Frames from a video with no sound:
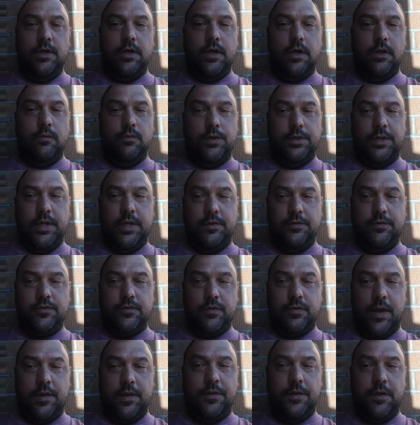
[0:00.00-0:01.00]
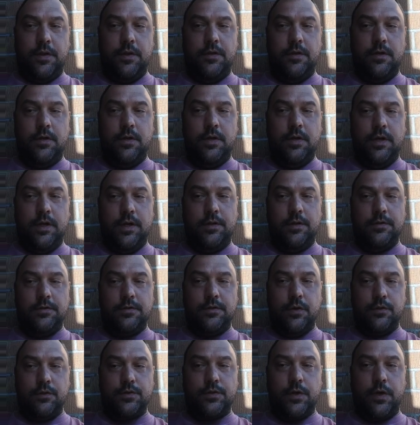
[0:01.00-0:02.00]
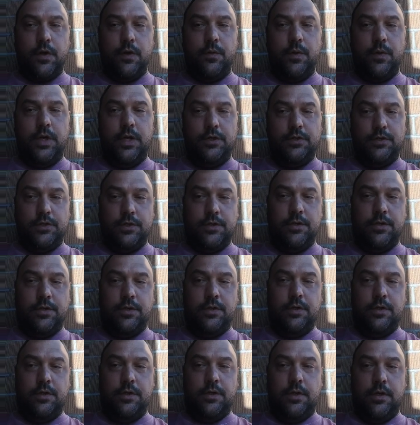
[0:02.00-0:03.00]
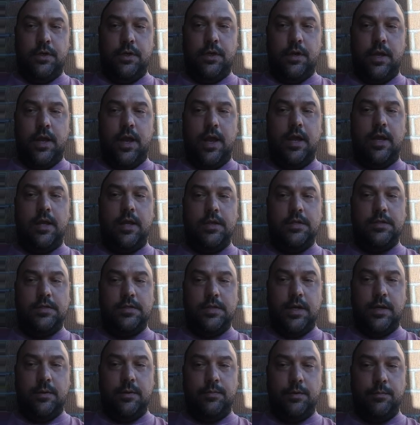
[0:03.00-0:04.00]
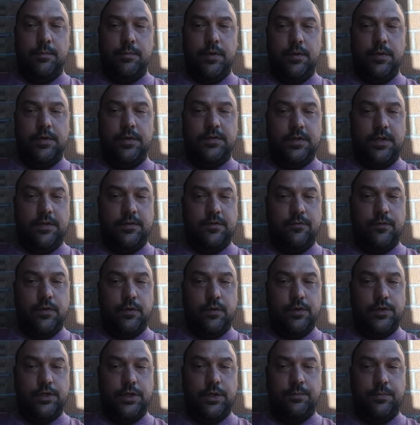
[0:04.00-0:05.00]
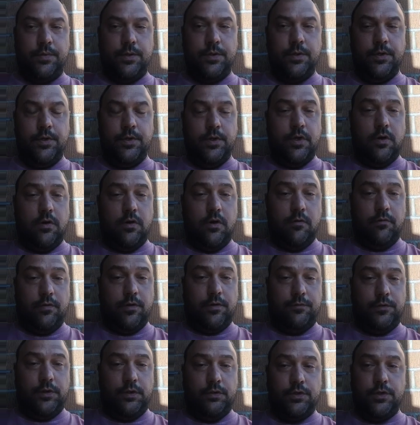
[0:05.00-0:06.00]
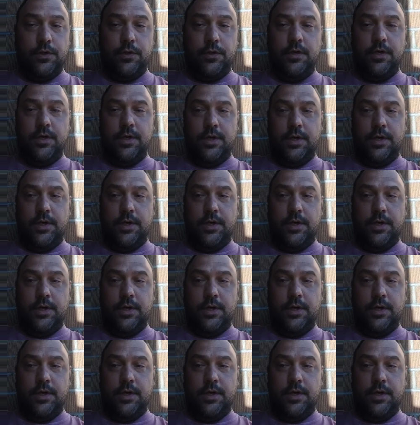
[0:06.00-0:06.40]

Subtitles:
would then strengthen the social cohesion and promote a sense of ownership over the future.